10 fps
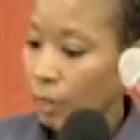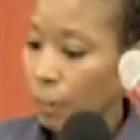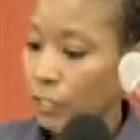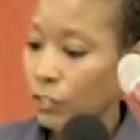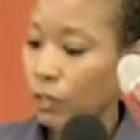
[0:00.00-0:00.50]

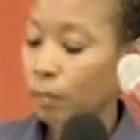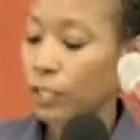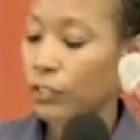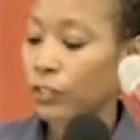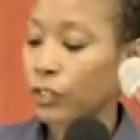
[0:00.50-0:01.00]
Budget and
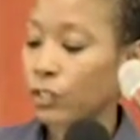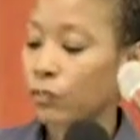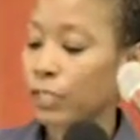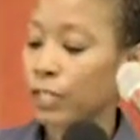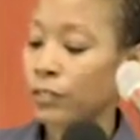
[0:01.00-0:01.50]
budget
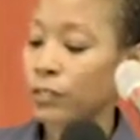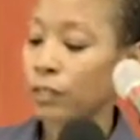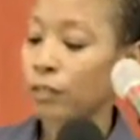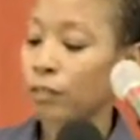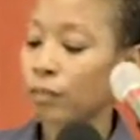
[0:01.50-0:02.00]

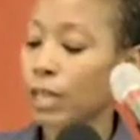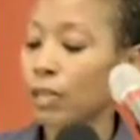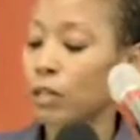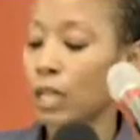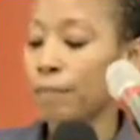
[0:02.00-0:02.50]
justification.
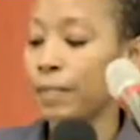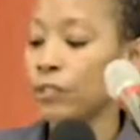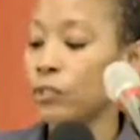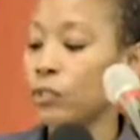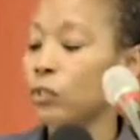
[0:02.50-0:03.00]
I
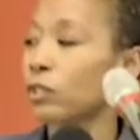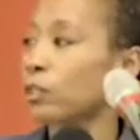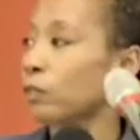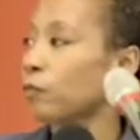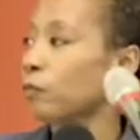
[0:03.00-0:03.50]
mentioned to you that
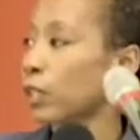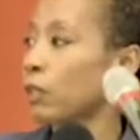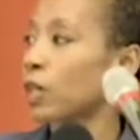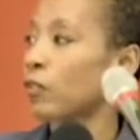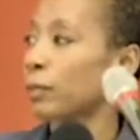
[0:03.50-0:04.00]
the
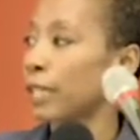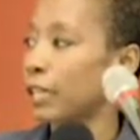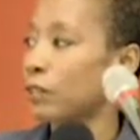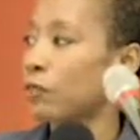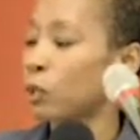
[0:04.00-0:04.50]
federal government
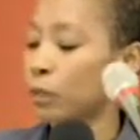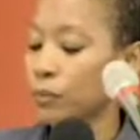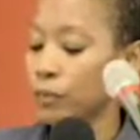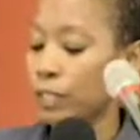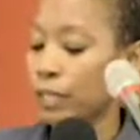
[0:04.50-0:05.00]
has
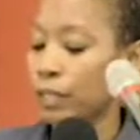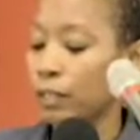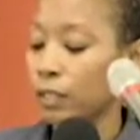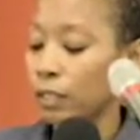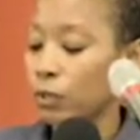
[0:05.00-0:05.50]
forms for that,
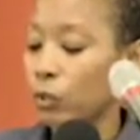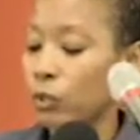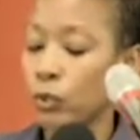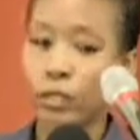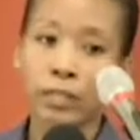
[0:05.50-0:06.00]
which
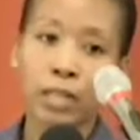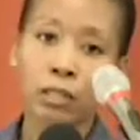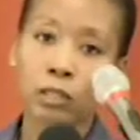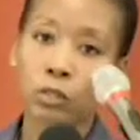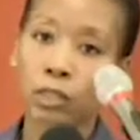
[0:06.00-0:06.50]
you can
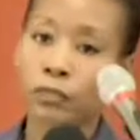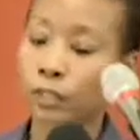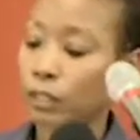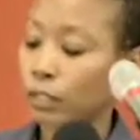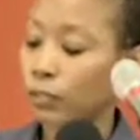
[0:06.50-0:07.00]
download off
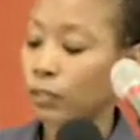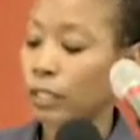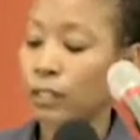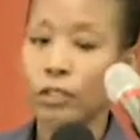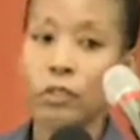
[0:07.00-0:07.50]
the
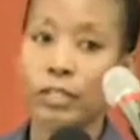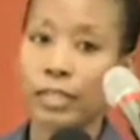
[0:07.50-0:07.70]
internet. And you can